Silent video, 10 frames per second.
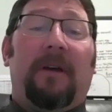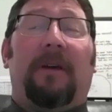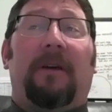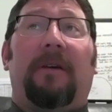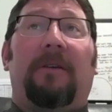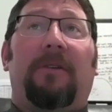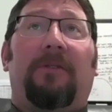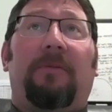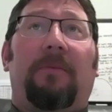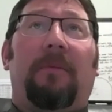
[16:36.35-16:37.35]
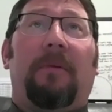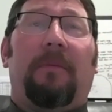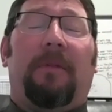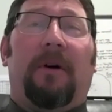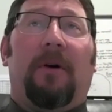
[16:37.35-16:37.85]
is
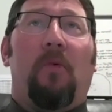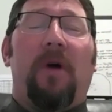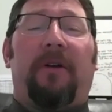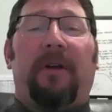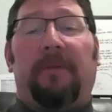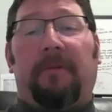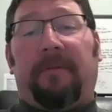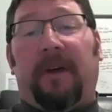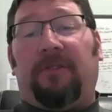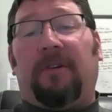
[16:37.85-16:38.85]
the wearing of a face